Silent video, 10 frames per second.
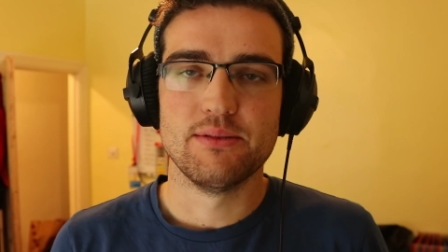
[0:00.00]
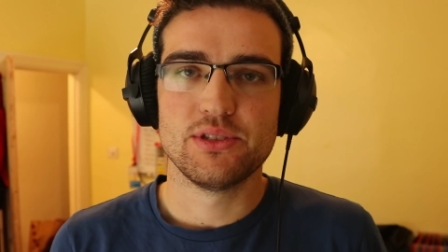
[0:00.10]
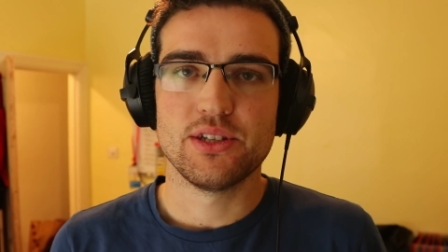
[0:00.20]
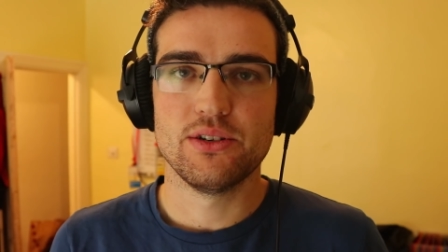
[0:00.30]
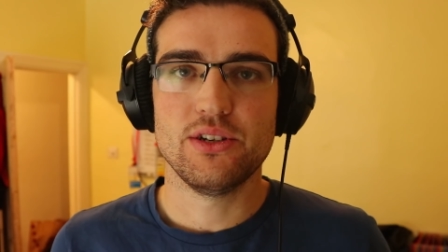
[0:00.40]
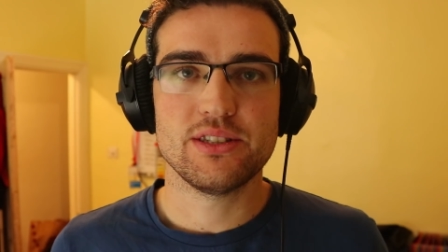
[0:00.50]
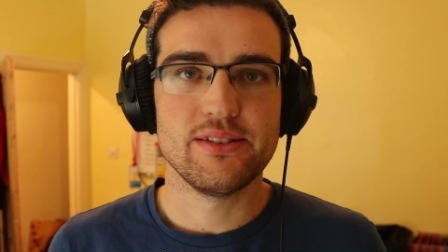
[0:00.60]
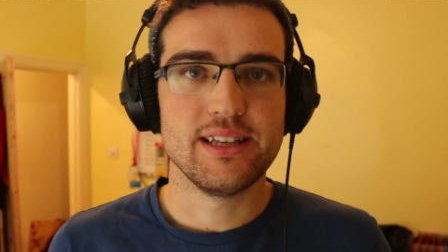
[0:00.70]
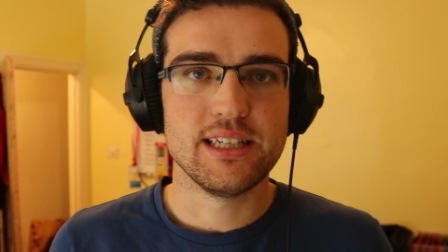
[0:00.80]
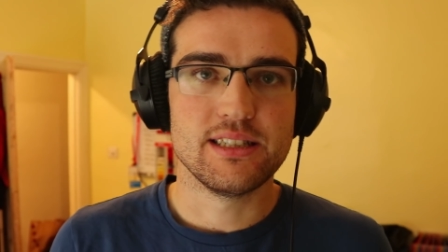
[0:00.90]
So lots
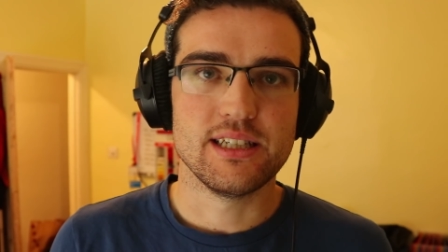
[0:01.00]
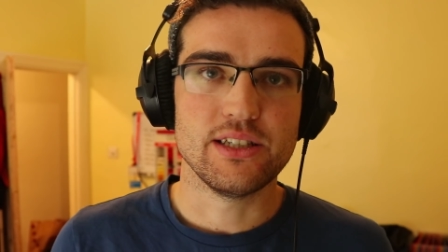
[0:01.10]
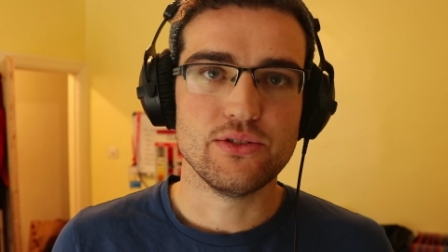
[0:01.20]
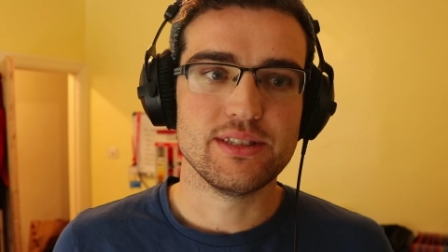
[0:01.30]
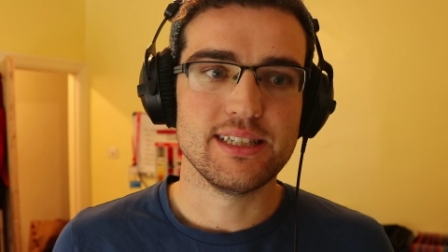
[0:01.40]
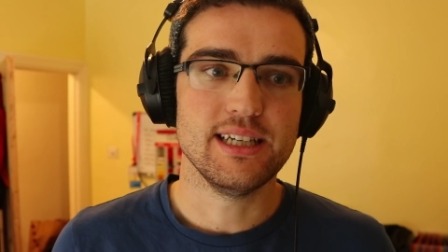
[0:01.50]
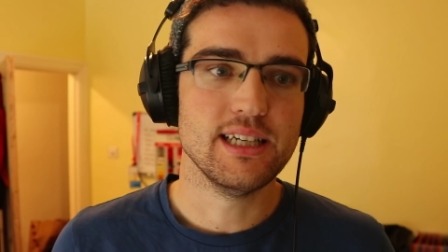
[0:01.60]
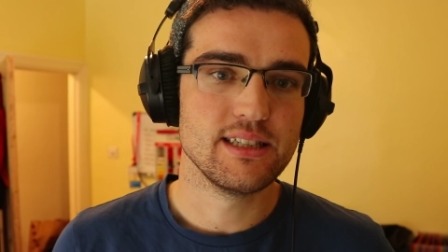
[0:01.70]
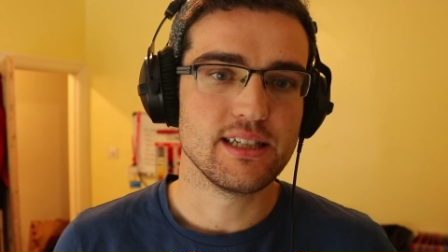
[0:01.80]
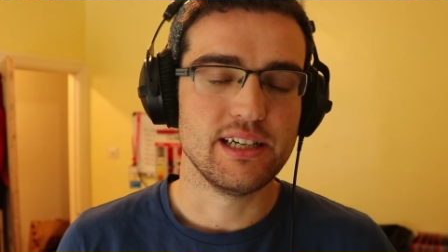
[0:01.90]
of these are used
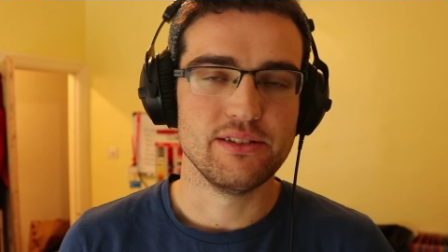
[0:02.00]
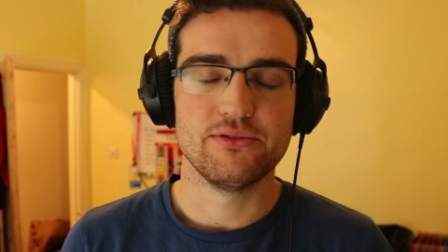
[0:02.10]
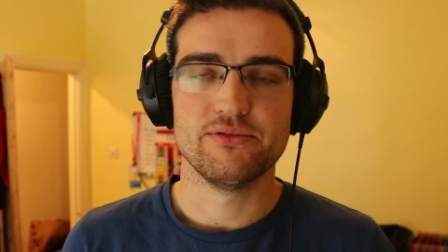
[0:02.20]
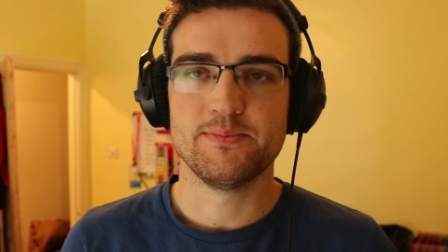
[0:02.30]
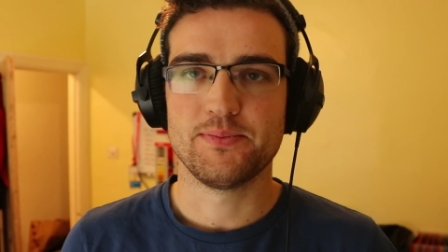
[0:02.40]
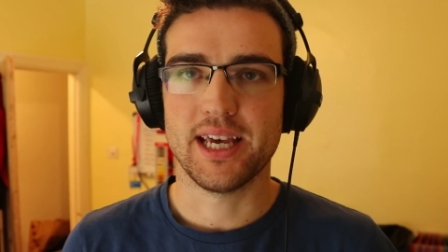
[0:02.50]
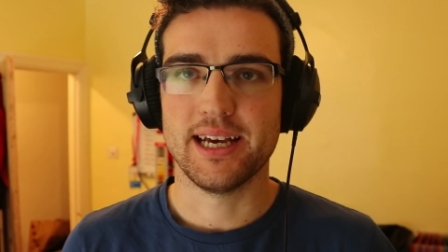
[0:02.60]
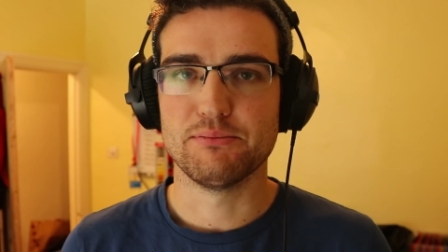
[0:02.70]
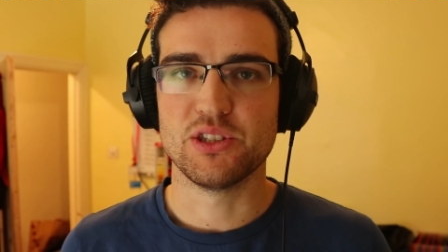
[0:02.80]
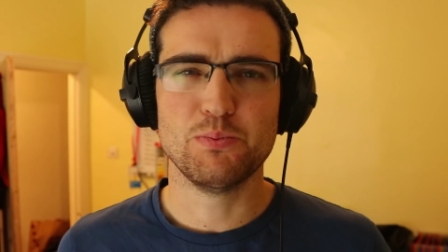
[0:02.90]
in kind of
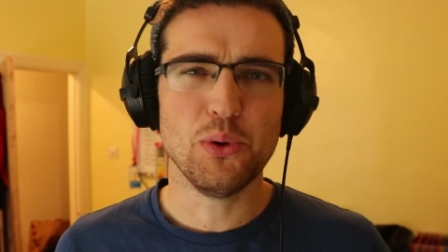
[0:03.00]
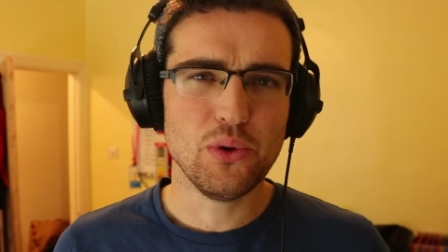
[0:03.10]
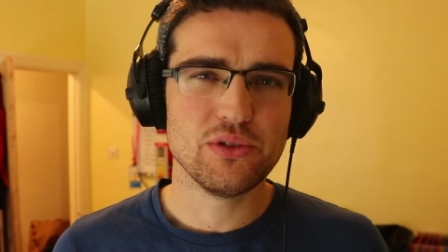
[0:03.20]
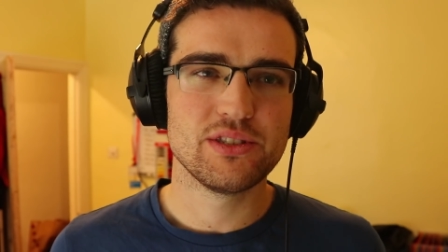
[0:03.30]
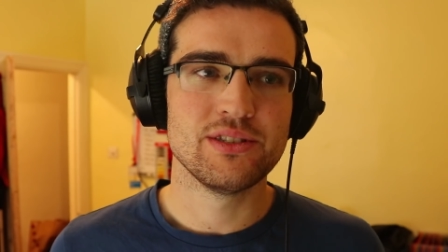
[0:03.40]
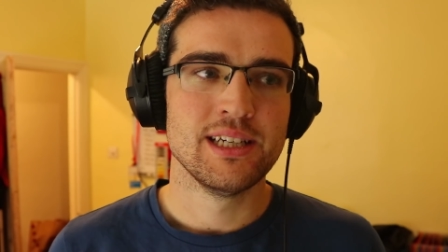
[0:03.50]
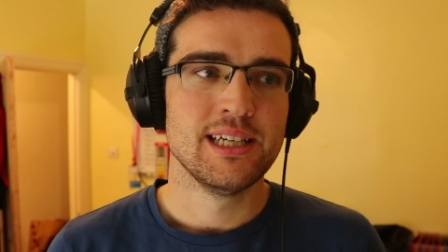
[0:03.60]
sports,